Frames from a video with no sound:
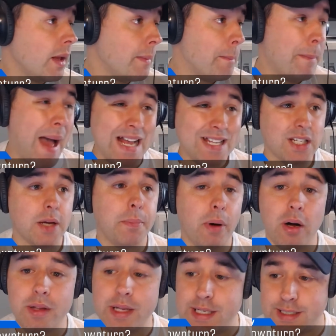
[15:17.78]

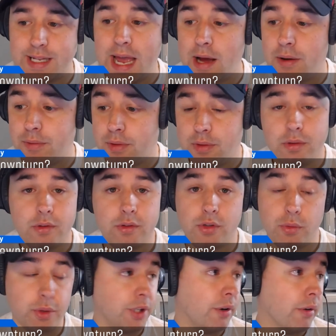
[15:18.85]
Basketball is down
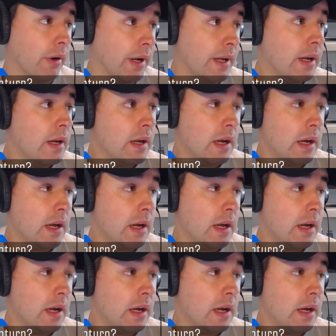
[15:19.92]
to a degree.